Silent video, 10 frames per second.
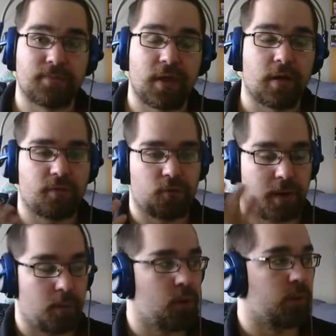not for
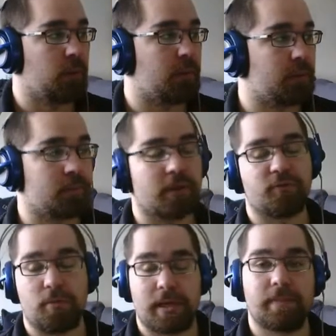my opponent maybe, but
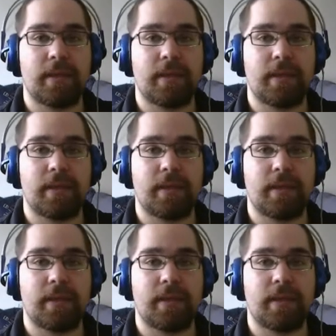for me.